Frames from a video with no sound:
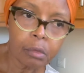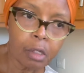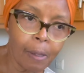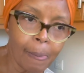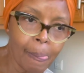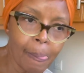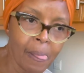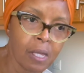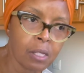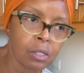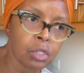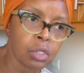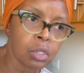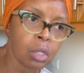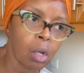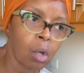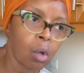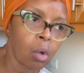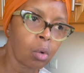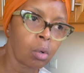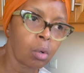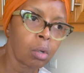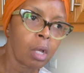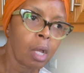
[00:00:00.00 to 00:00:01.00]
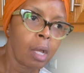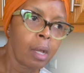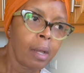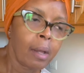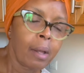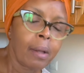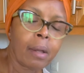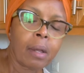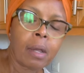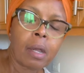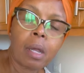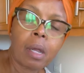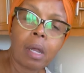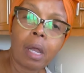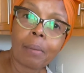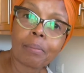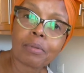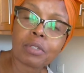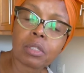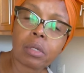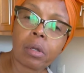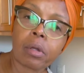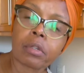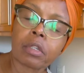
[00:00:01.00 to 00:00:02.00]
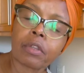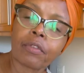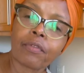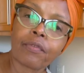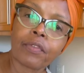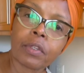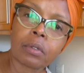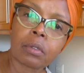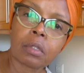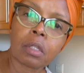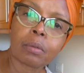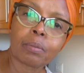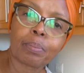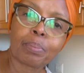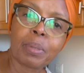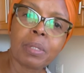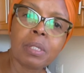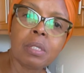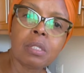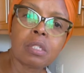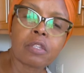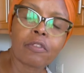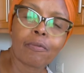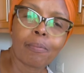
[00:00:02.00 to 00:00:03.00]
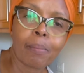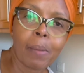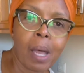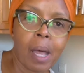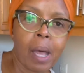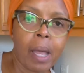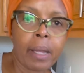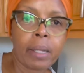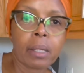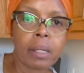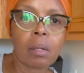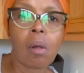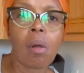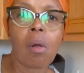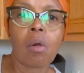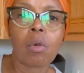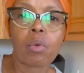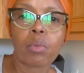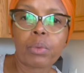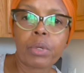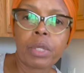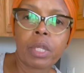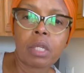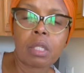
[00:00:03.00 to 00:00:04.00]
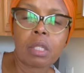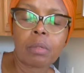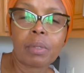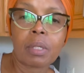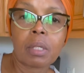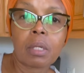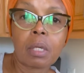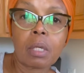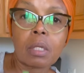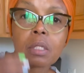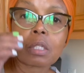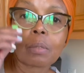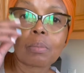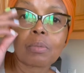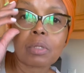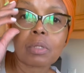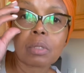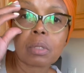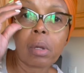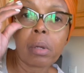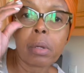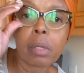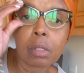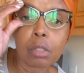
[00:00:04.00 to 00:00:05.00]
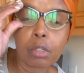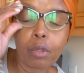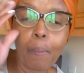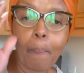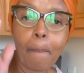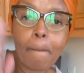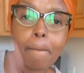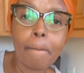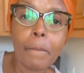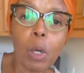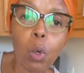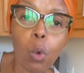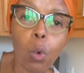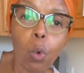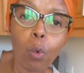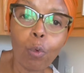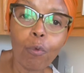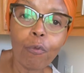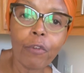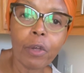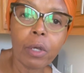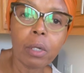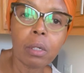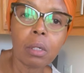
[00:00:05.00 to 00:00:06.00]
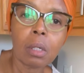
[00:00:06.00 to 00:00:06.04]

And so I'm starting to feel a peace of mind already because I'm starting to move